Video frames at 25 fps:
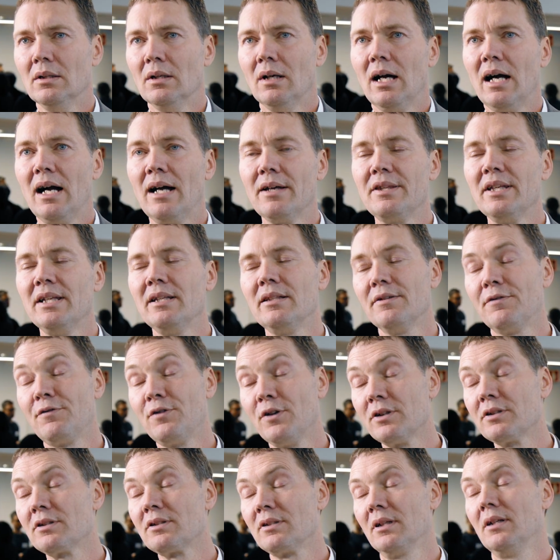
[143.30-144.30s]
I think the
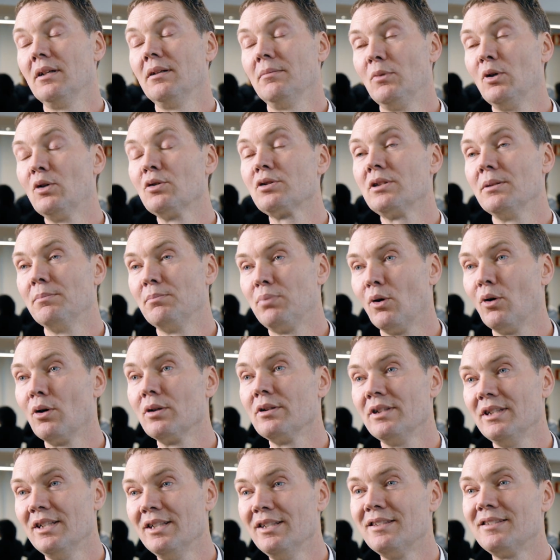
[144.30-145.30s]
first most
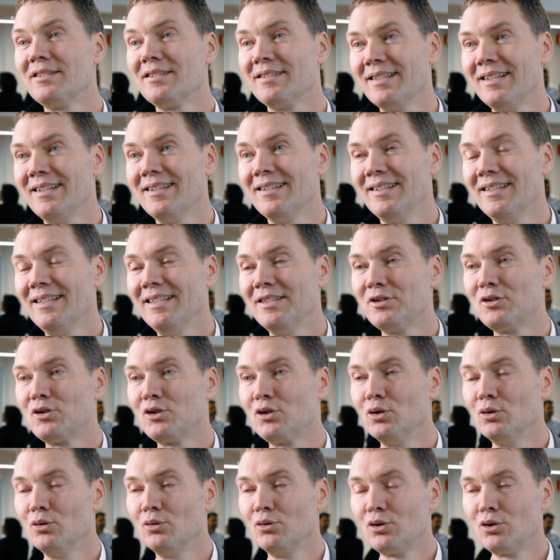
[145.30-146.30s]
important is
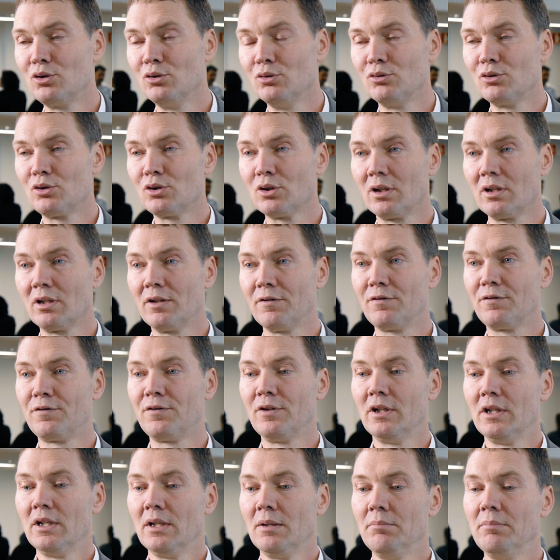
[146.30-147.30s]
to sort of
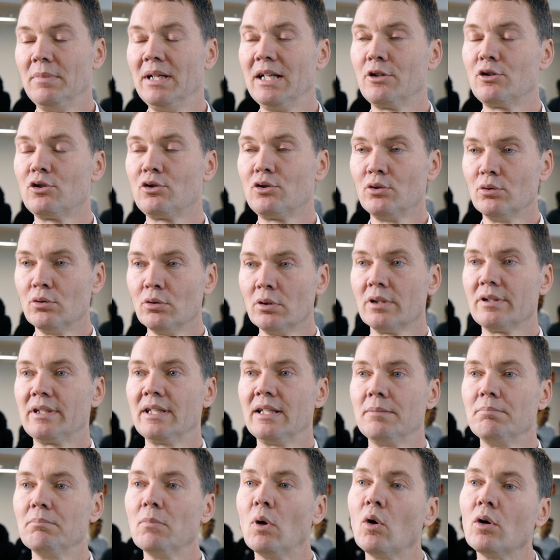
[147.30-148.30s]
make sure
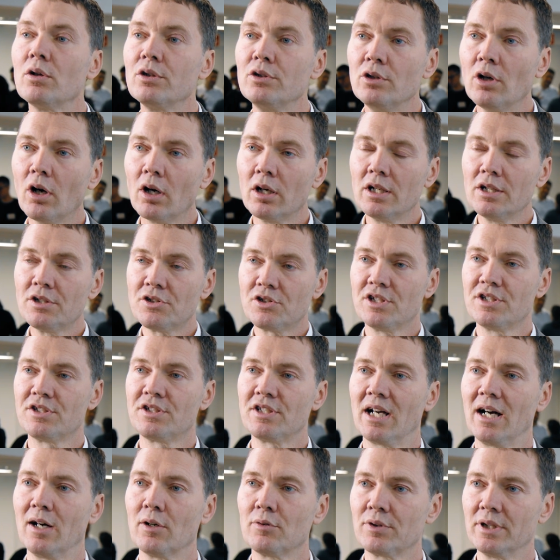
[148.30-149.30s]
that more knowledge
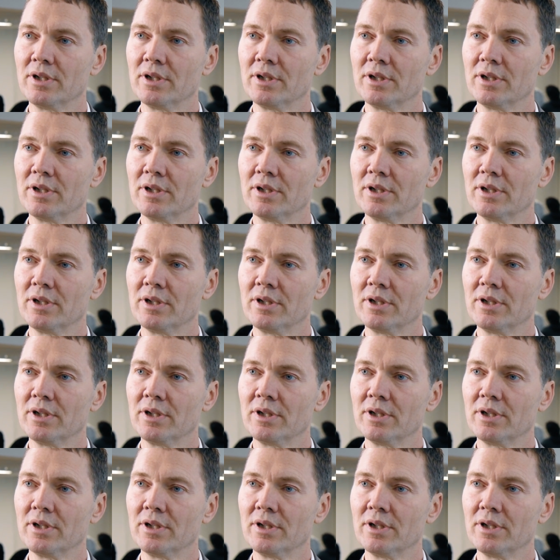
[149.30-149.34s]
is out